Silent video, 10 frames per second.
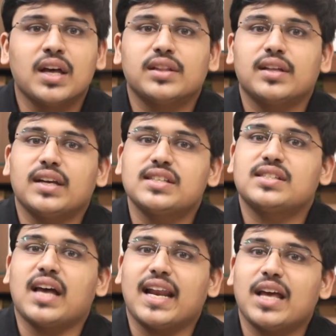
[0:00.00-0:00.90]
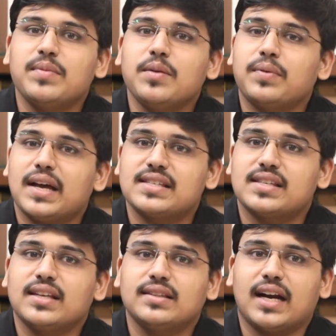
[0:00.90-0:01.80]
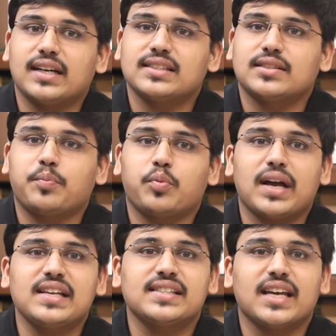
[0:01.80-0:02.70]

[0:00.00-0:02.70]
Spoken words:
There is dynamic pricing, that is the price